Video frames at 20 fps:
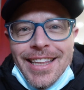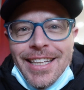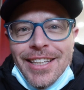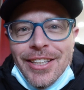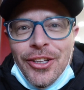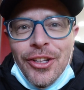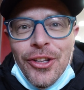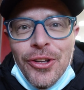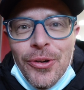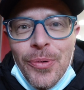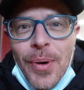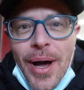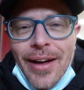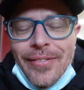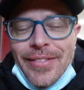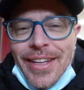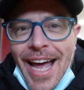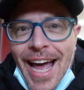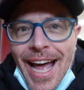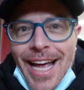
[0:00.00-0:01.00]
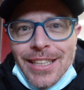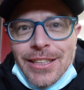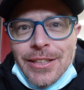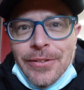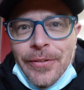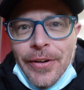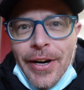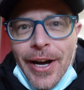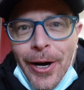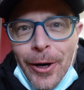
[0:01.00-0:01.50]
that you have to ask
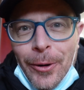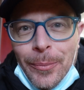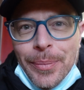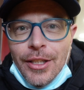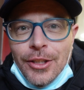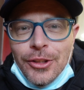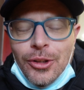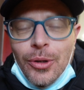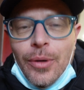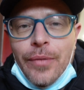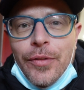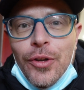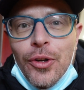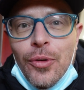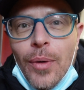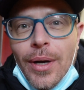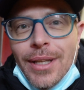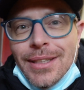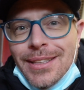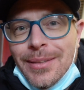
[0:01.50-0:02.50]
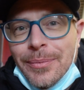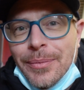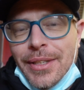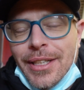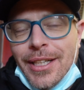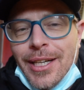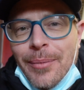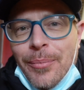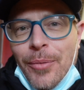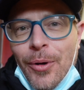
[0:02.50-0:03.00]
for help. So if you want someone
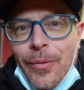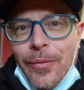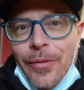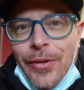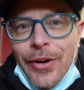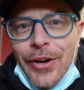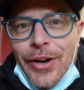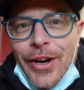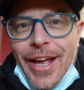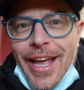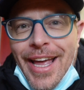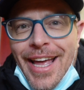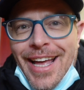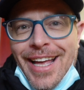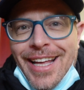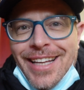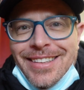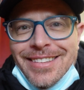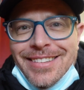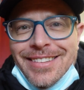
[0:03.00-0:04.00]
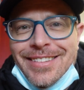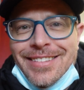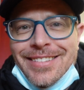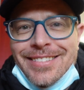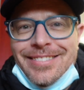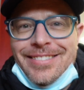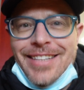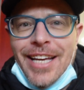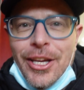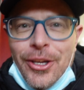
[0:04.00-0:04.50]
to come over
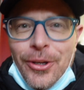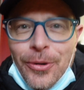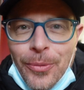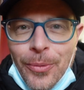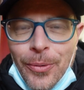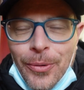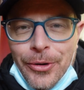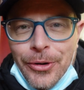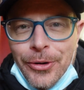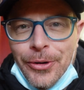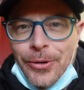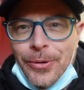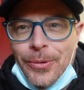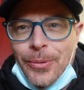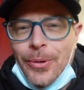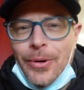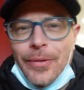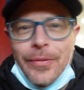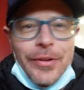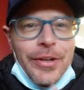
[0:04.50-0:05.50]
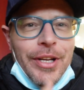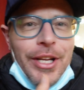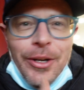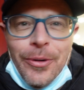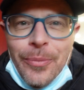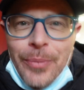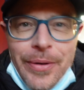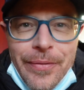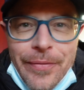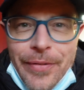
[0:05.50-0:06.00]
and take your order, or if you need
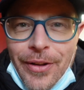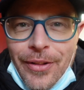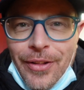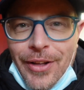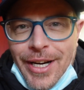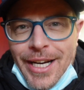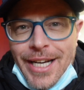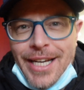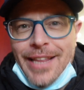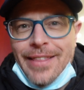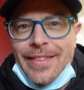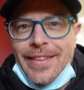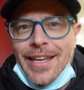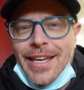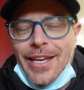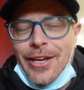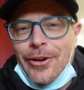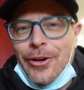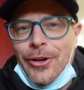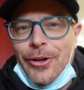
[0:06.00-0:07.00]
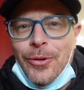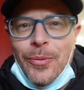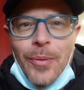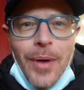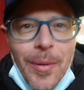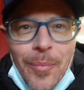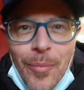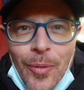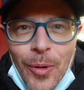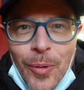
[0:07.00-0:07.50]
a refill on anything, or you
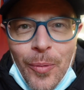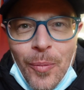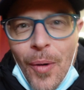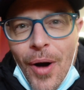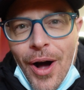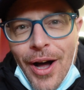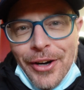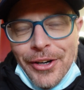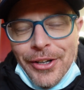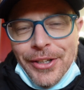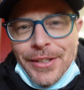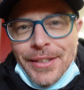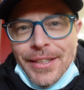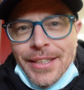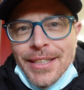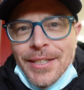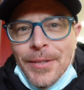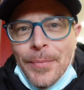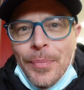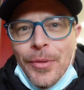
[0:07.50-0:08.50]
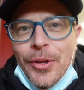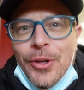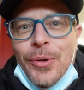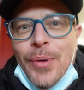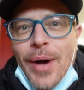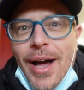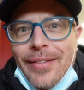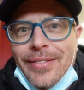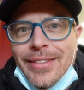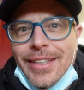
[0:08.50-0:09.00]
want more water, you
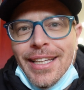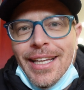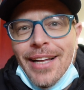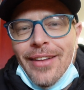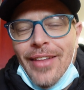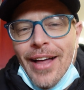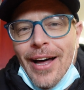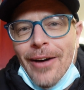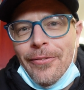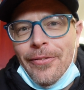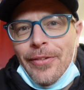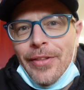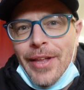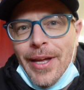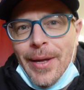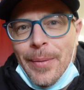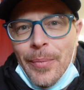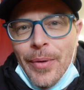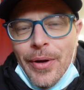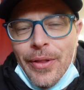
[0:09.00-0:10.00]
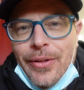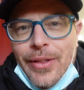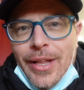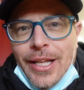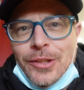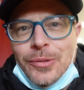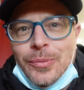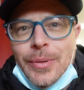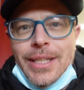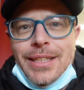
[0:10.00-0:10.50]
have to yell out for them, whether
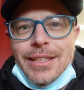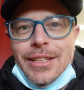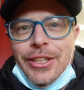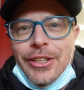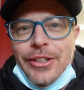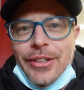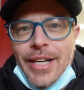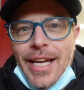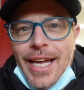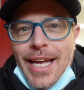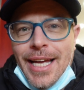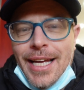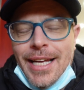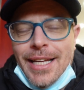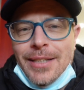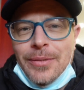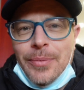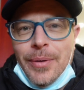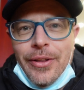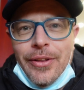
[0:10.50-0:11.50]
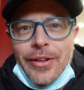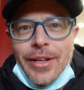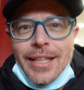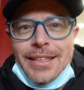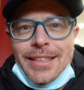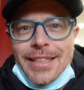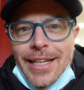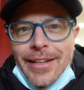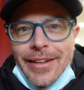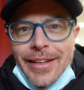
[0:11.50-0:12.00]
that's raising your hand, whether
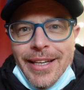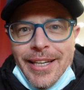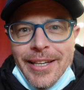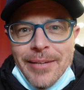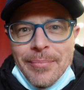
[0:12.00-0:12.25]
that's yelling